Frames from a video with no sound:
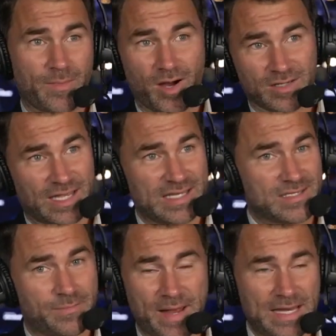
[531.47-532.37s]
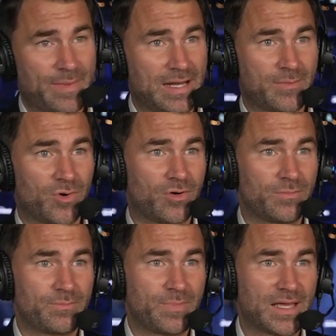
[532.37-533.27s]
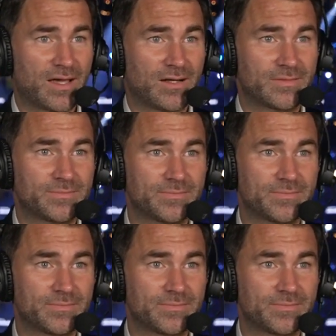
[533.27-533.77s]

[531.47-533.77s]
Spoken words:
Mark Dickinson, many, many more. Big card.